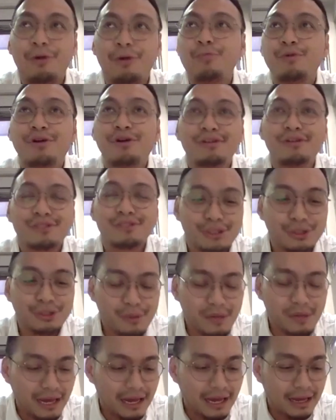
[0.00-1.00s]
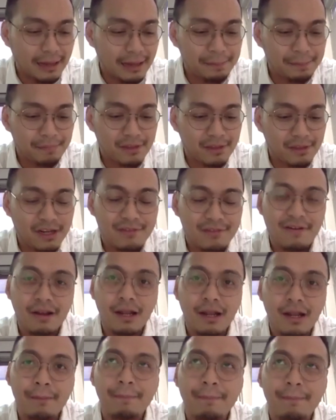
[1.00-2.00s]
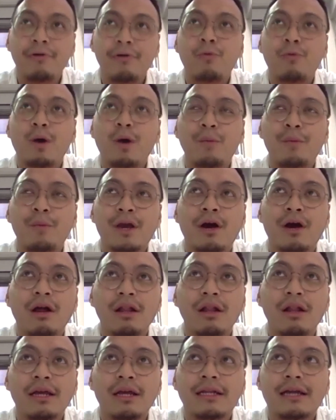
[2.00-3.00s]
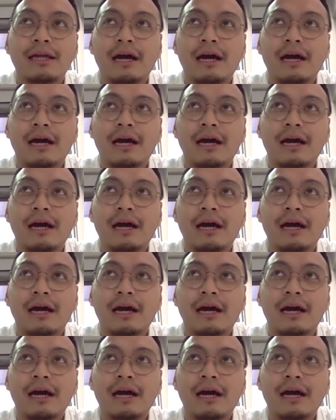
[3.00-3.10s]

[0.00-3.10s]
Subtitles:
we also develop what we call it